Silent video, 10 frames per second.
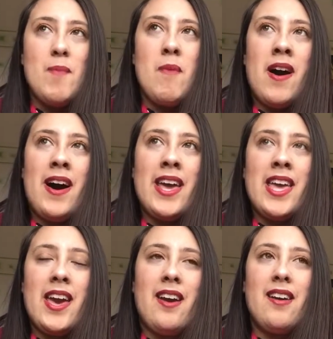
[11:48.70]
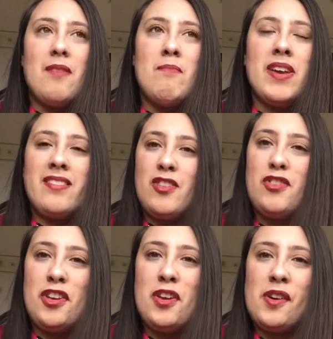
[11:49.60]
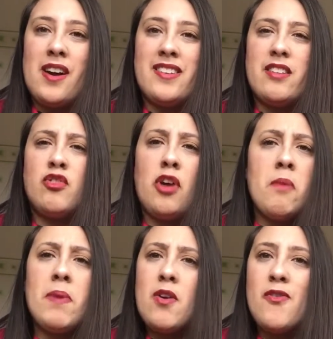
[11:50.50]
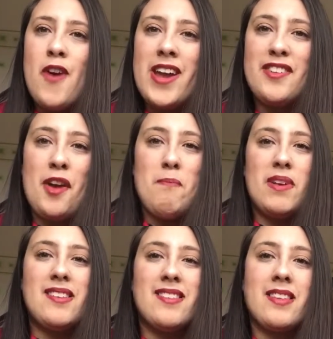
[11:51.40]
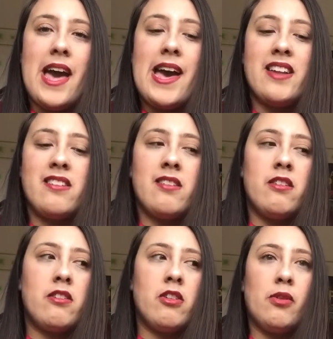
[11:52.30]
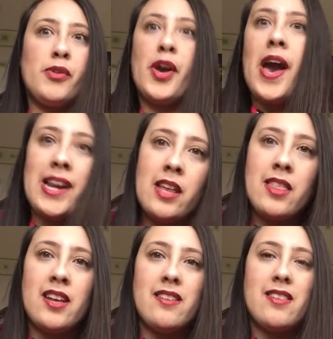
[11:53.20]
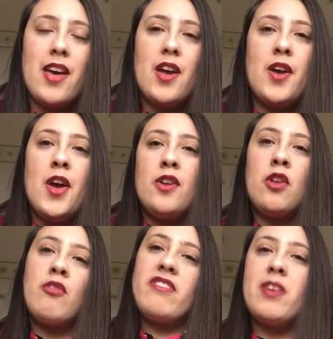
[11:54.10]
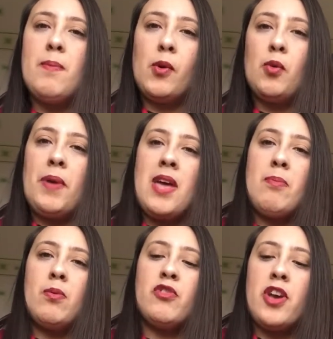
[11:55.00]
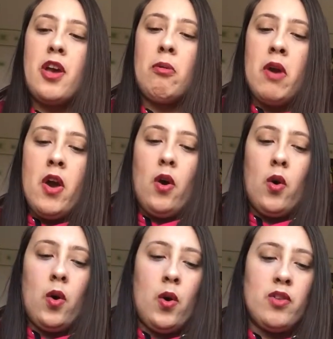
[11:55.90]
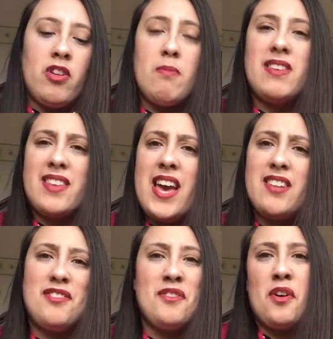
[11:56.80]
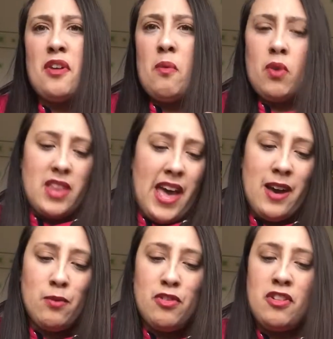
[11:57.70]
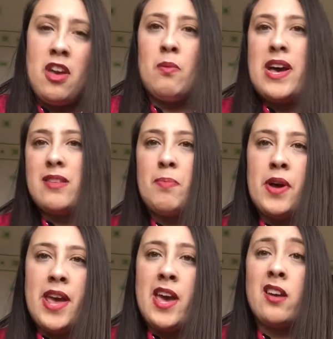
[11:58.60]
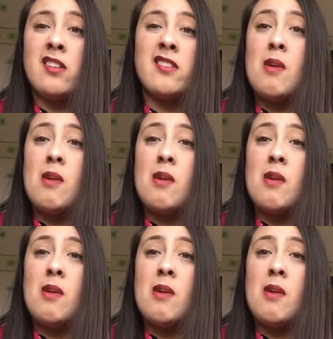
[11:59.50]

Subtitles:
my message to you guys is don't be afraid, don't be scared to do girly things that neurotypical people do, or don't be scared to not know what the hell to do, where to put it, because